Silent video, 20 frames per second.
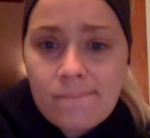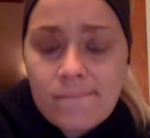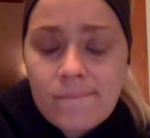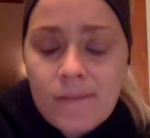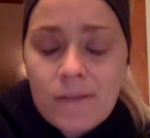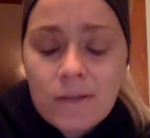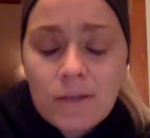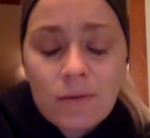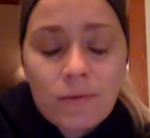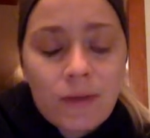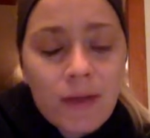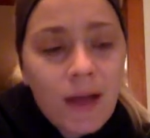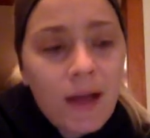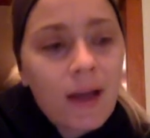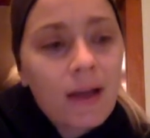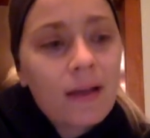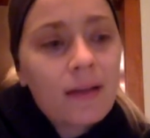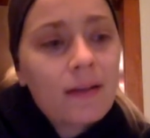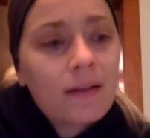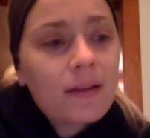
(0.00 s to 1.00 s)
So
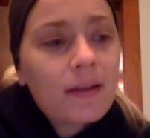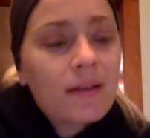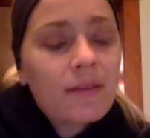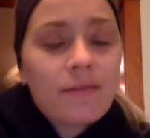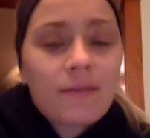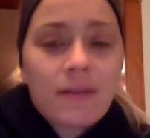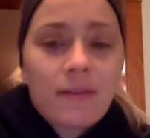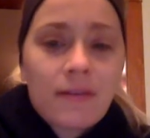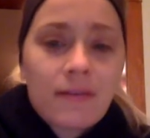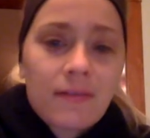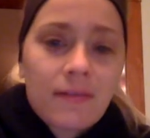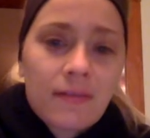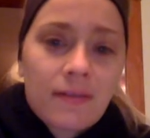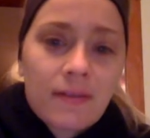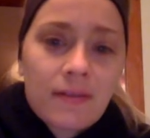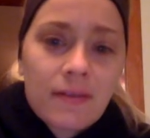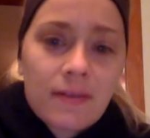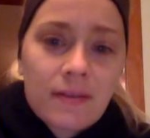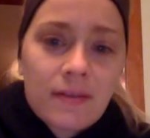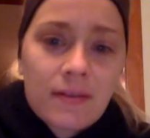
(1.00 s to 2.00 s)
God gives us
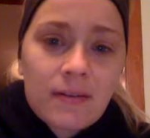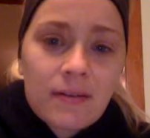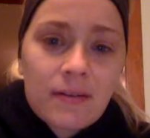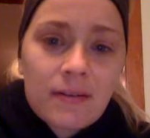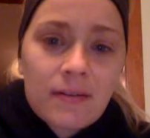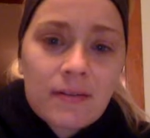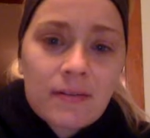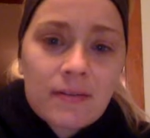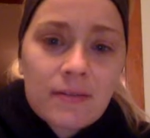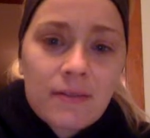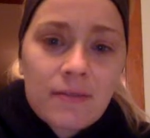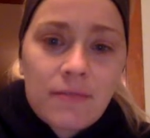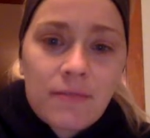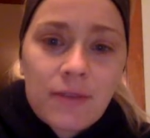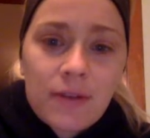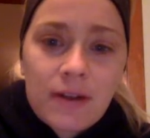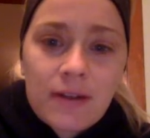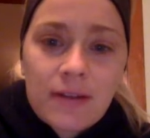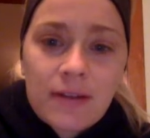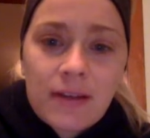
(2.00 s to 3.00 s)

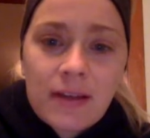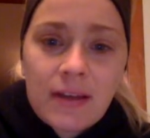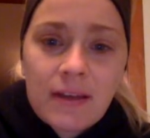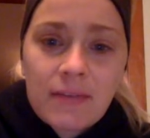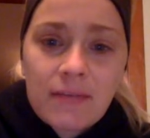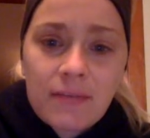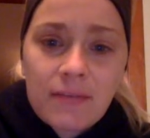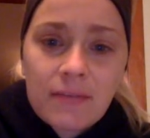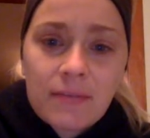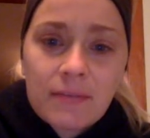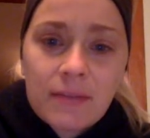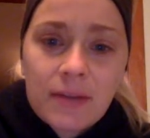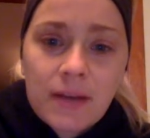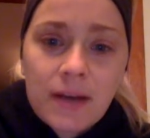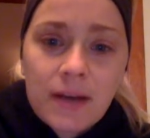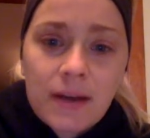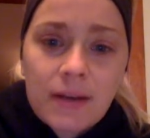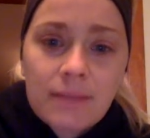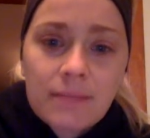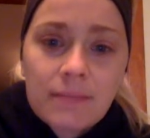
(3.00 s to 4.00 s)
suffering as a gift
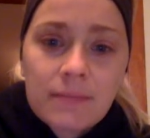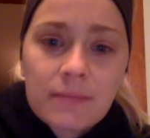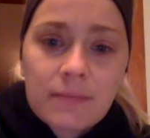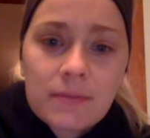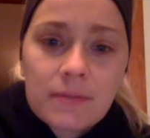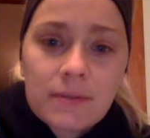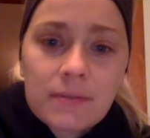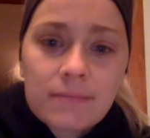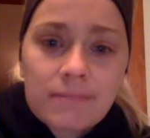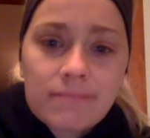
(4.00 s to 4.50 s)
sometimes.